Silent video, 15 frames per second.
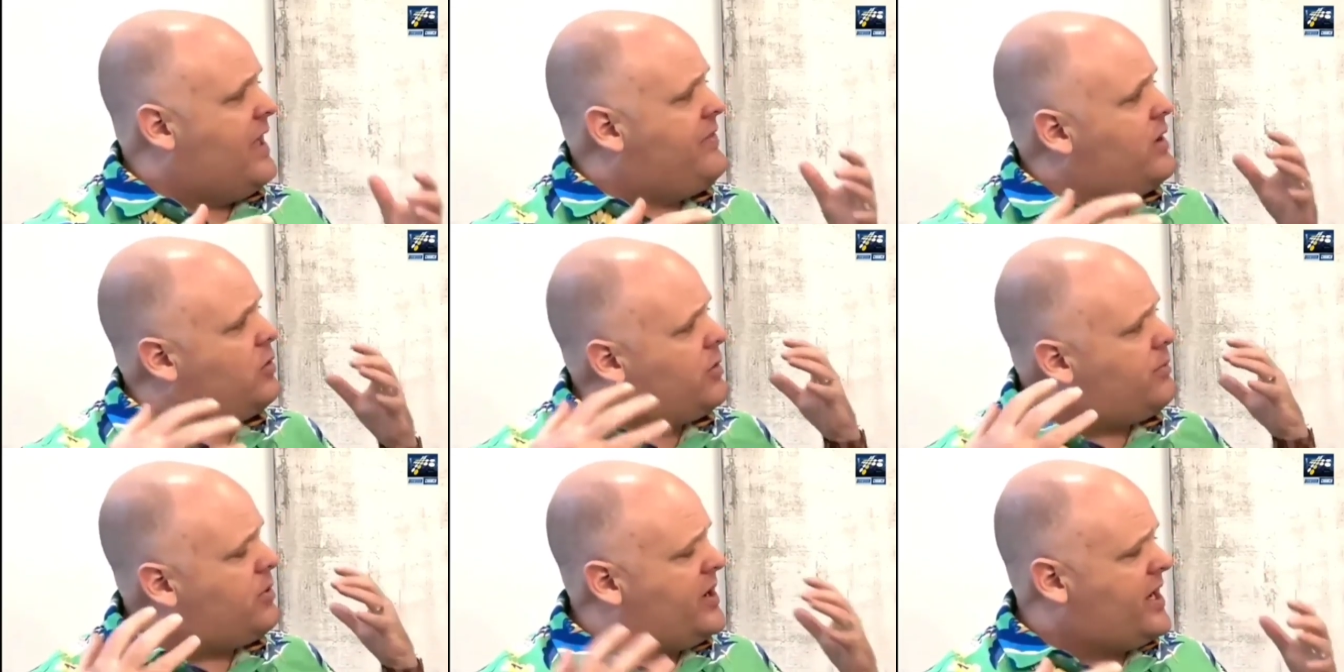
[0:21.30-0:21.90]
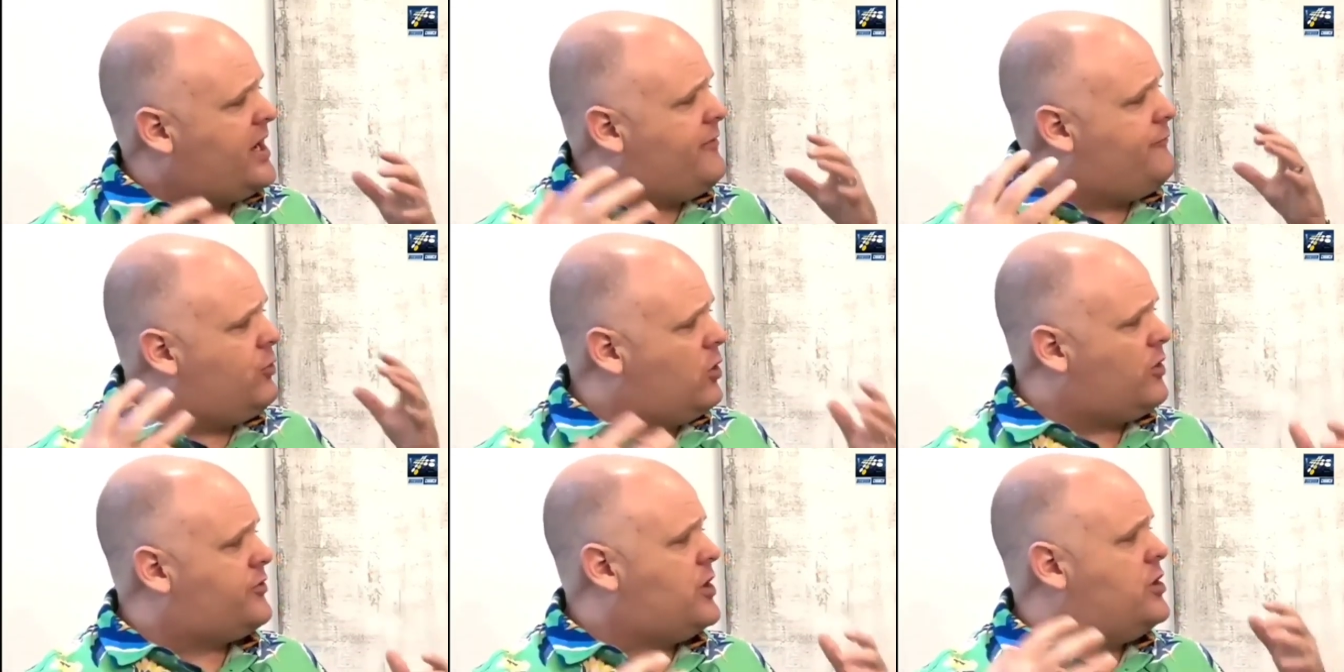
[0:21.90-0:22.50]
And they were bringing
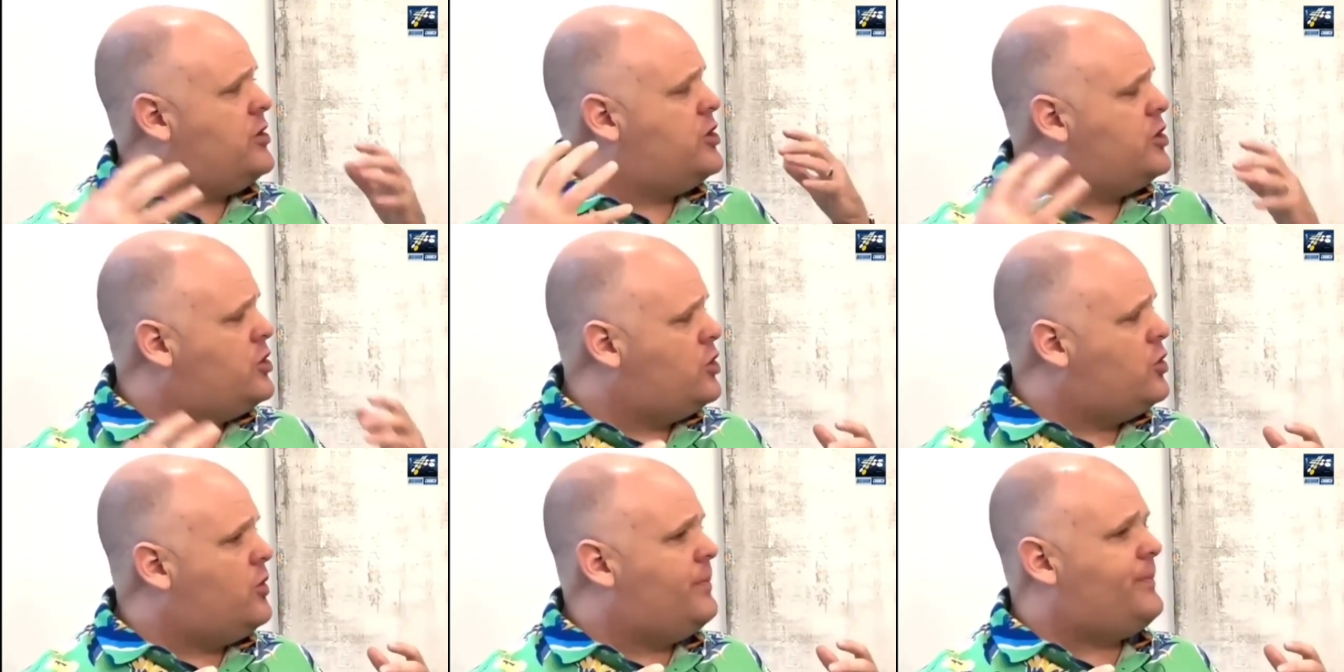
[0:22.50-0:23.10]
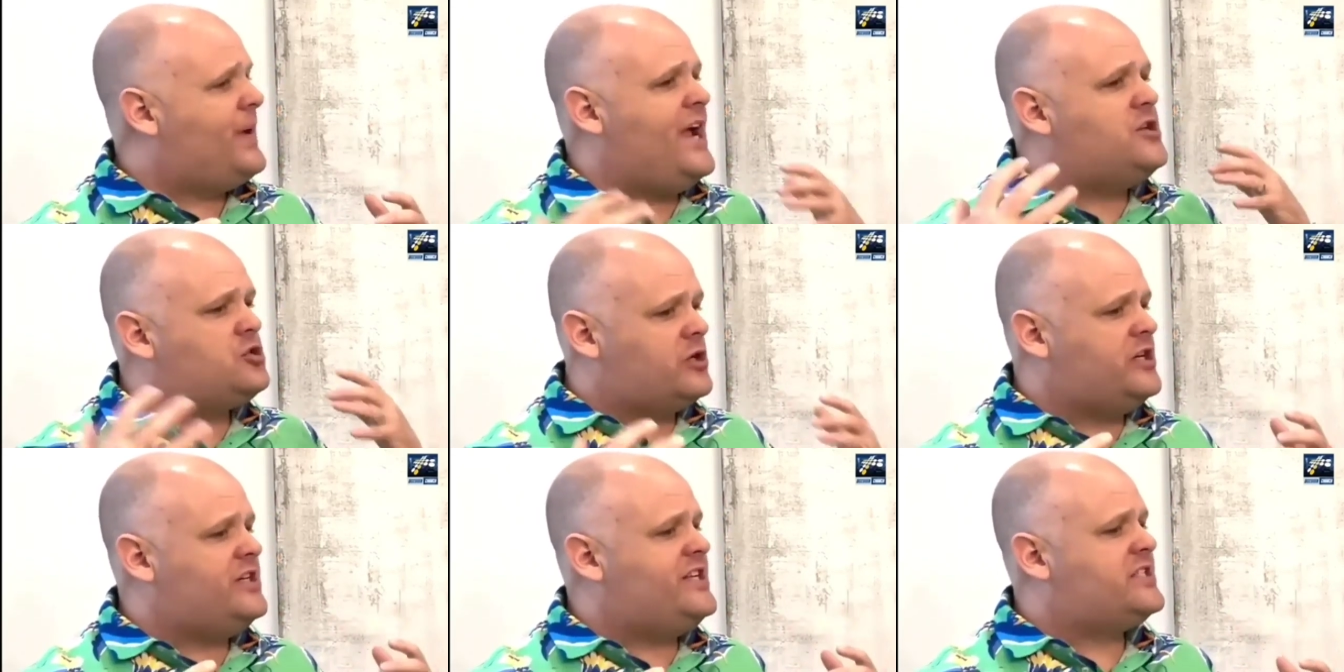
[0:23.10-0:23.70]
forth a new
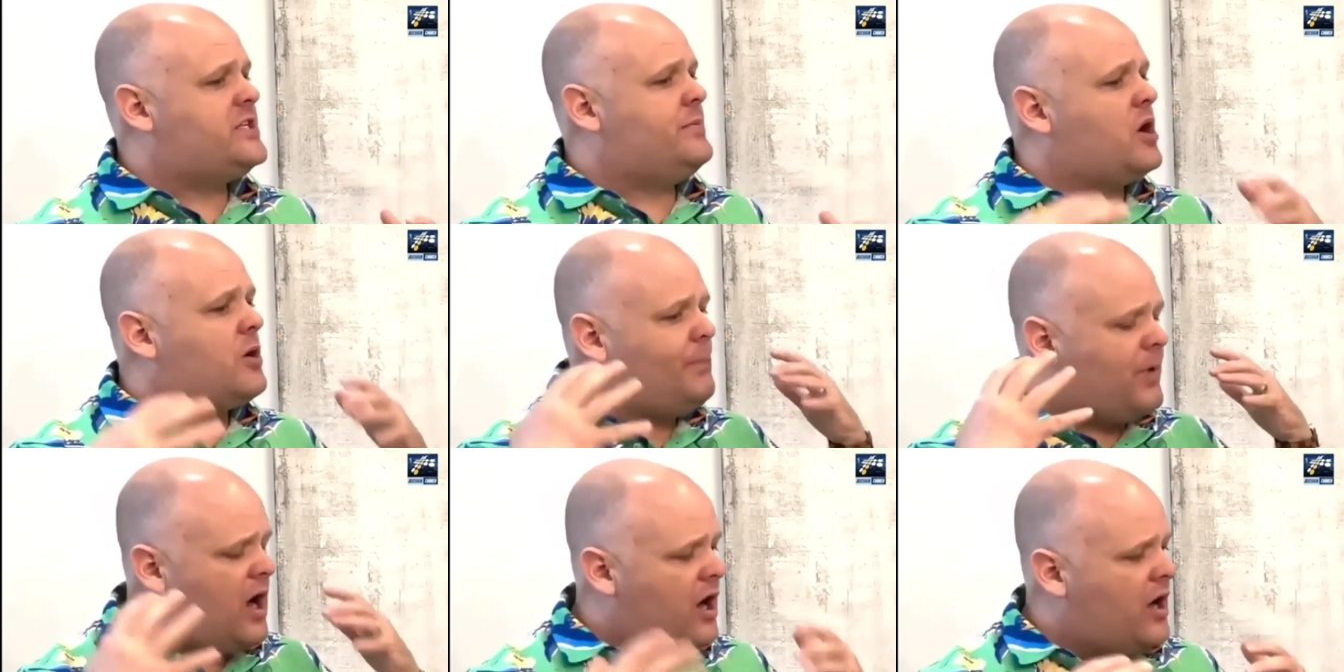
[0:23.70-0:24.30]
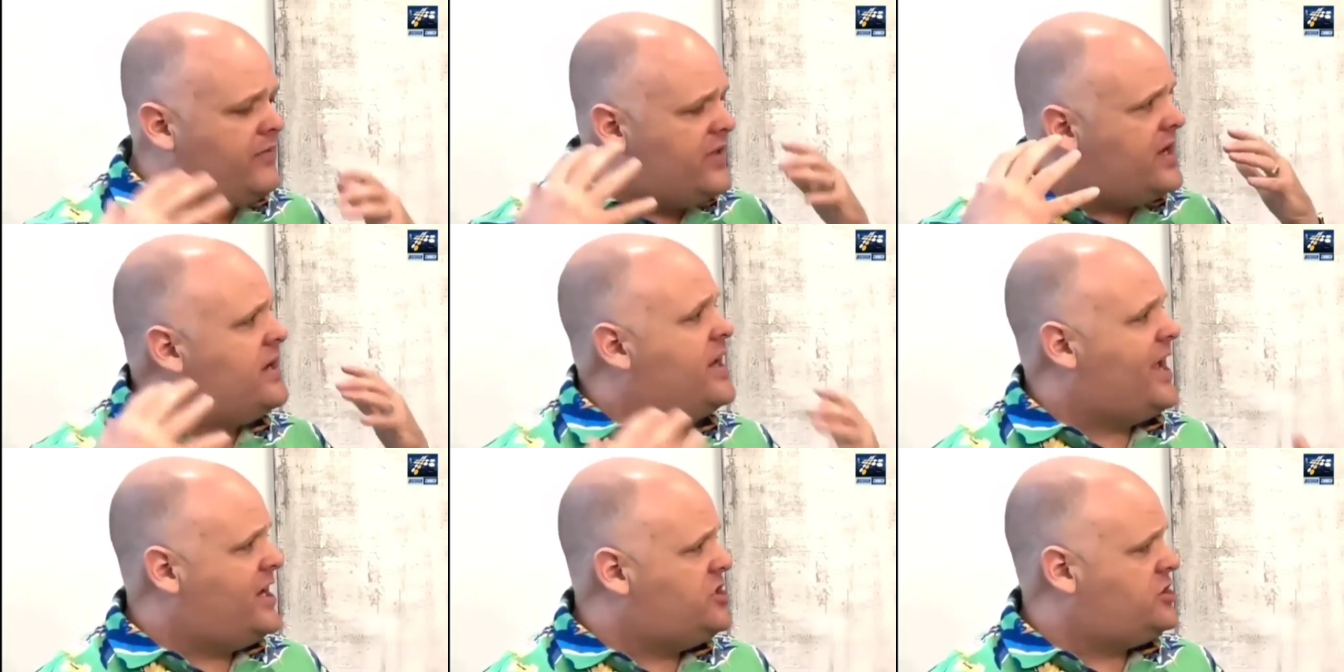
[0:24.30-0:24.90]
patriotism upon the
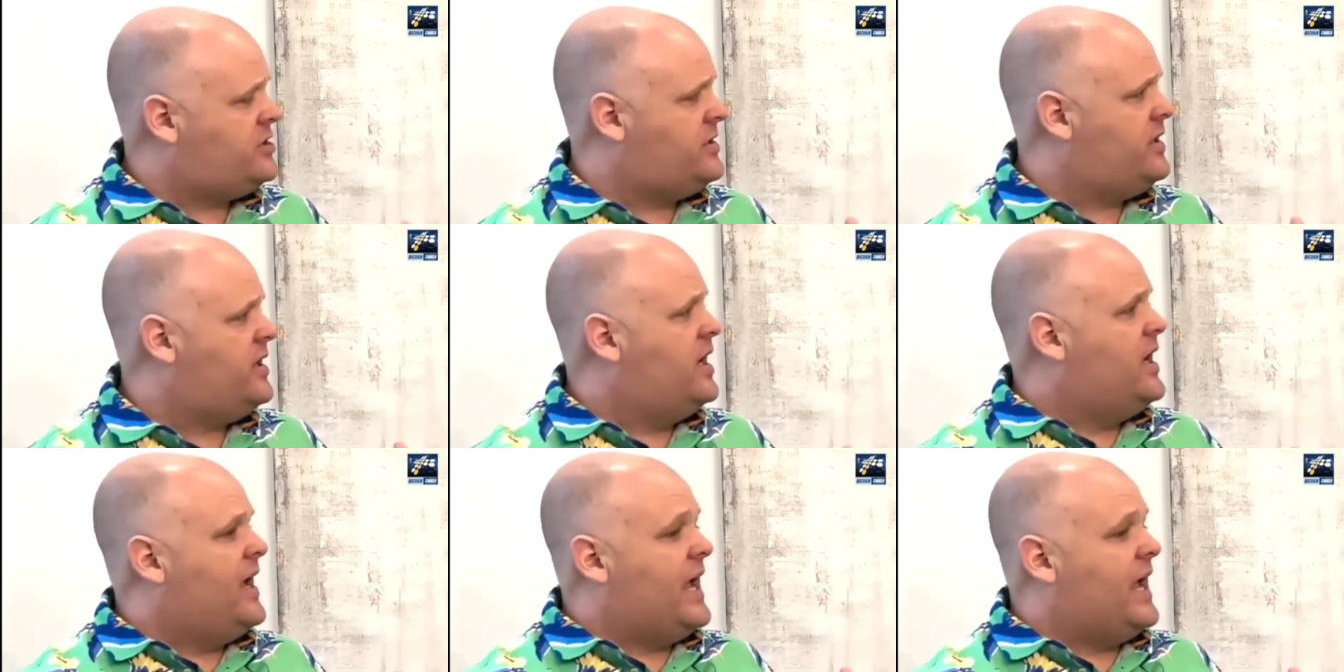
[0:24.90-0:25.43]
nation.